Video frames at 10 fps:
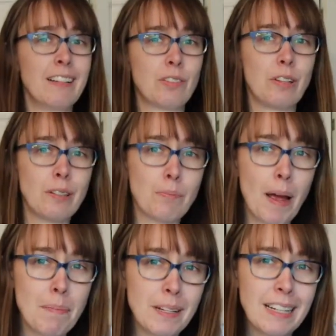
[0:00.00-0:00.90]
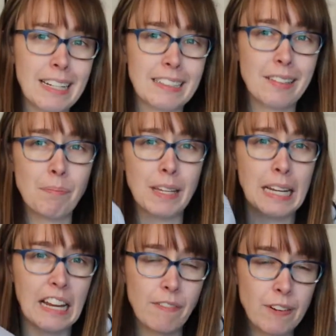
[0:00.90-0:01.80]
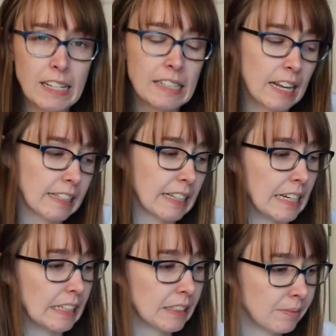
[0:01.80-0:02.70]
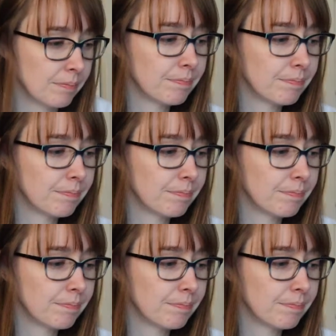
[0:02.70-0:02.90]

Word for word: So this might be something iffy that like